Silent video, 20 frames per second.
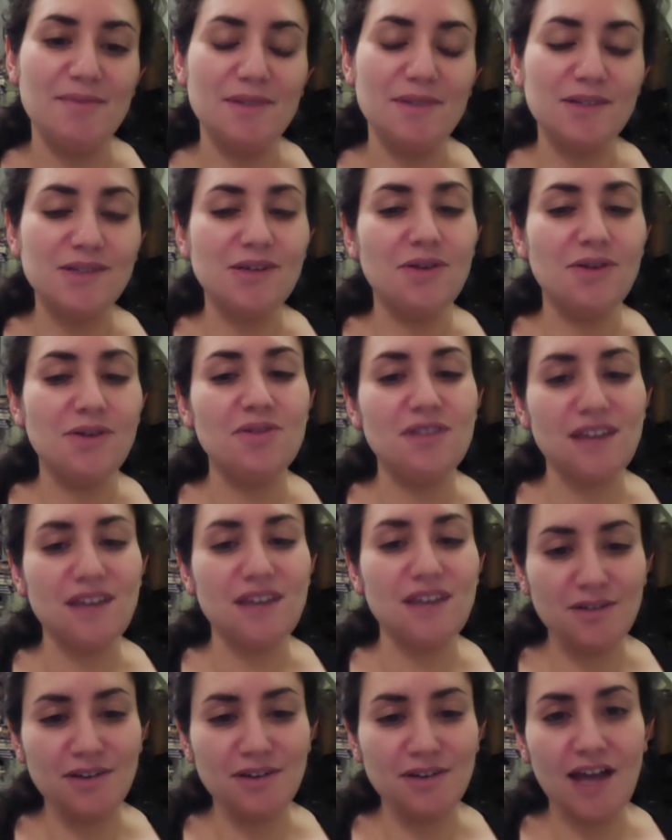So
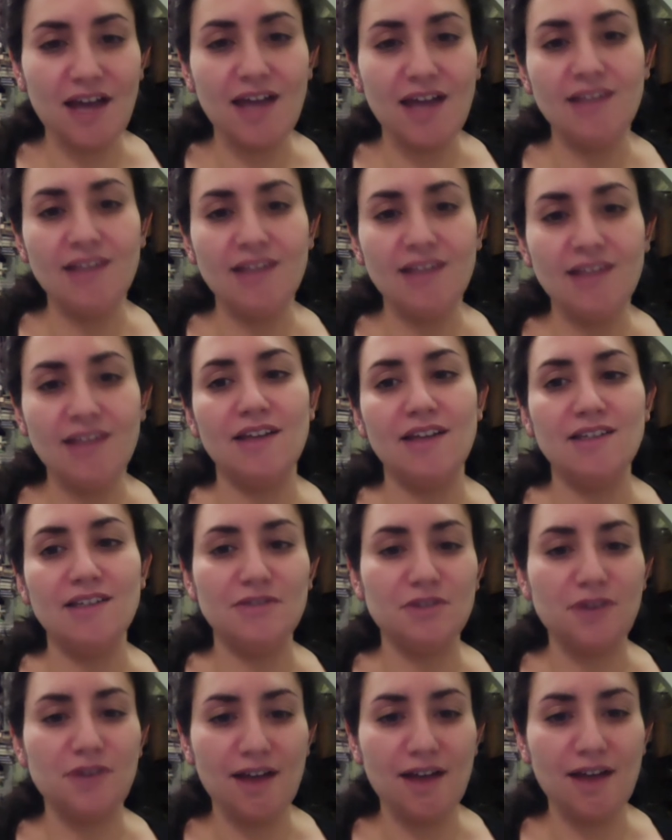thank you again, and if
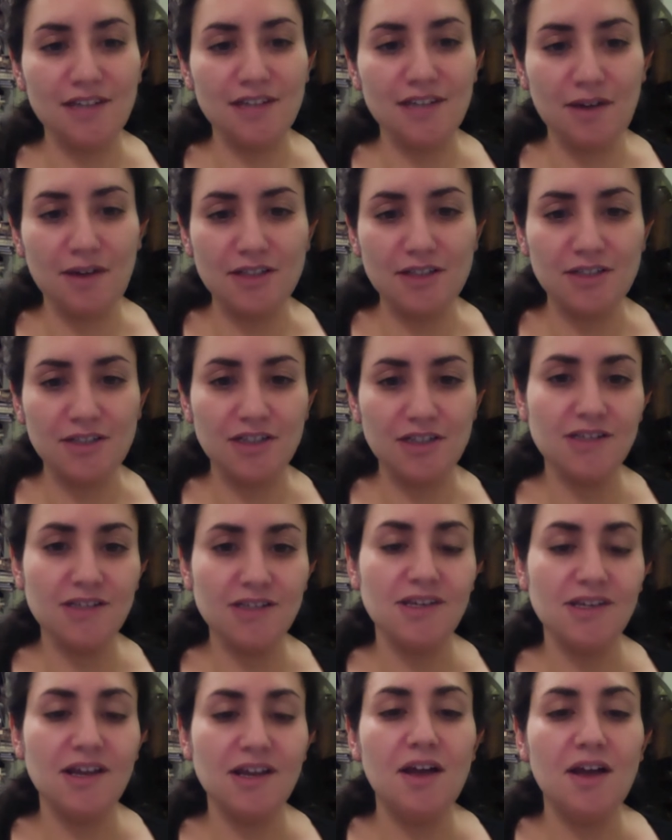you have any questions,
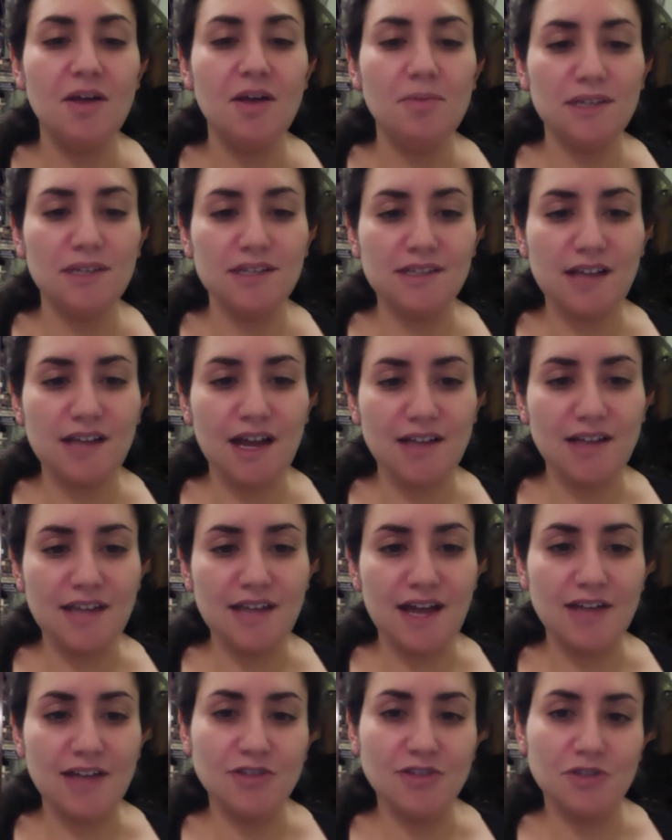please
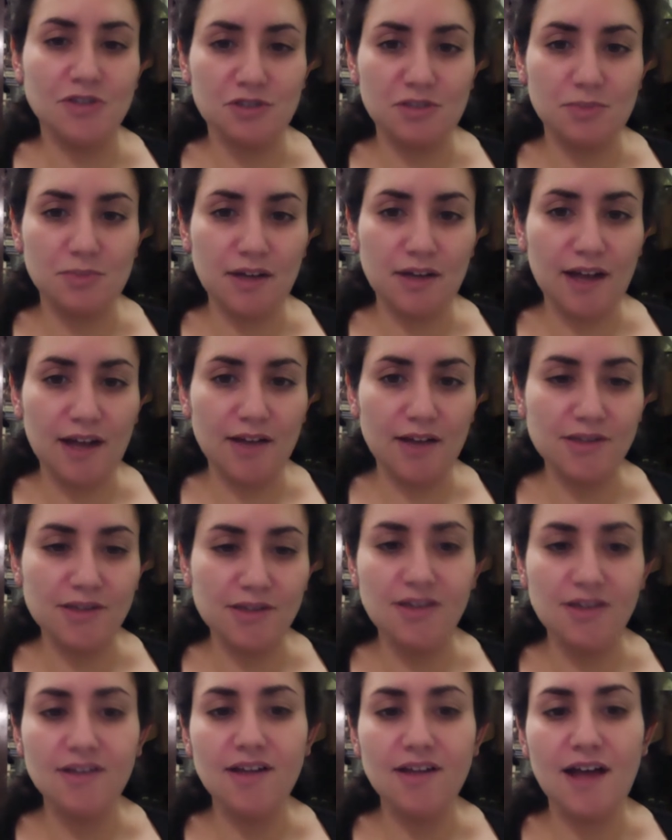contact Jewish Book
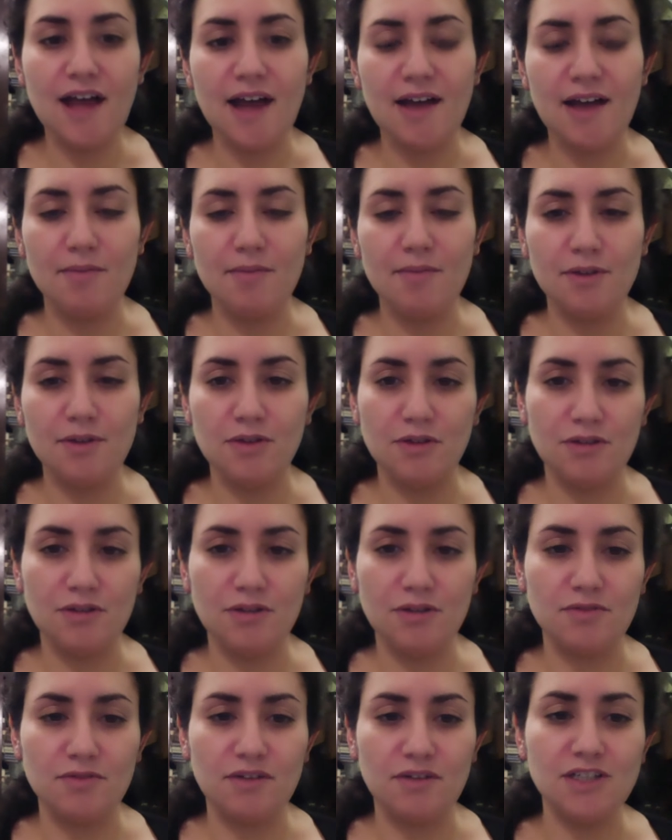Council. You can
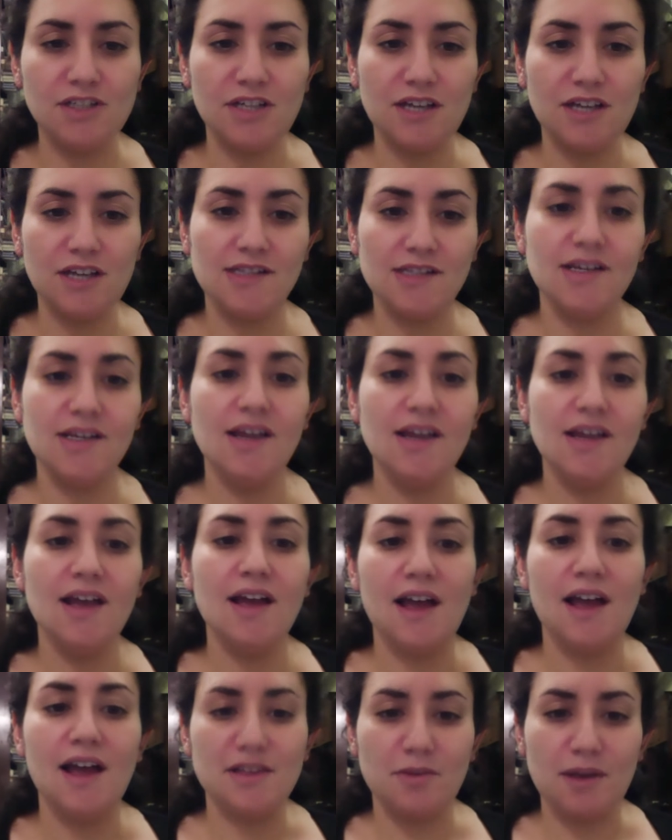reach us
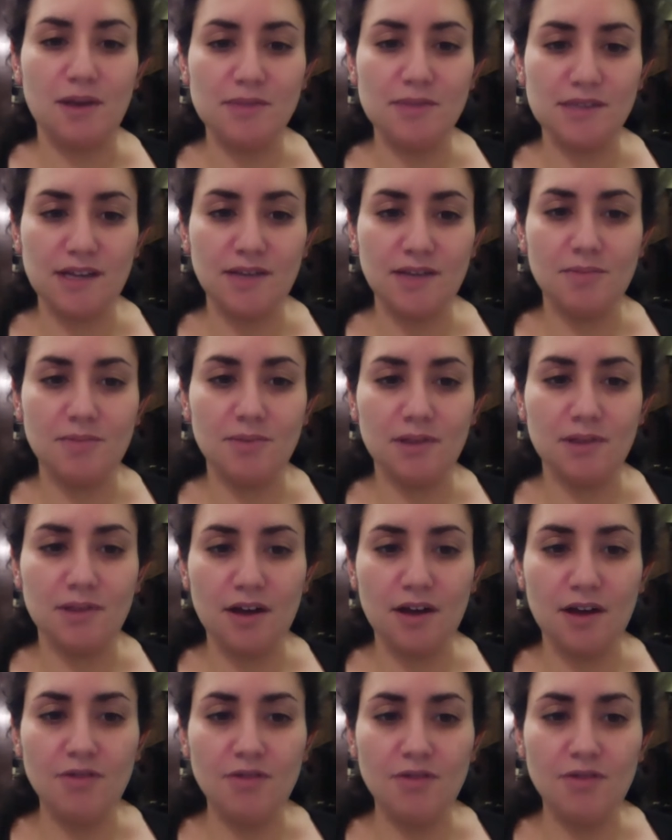at the website below,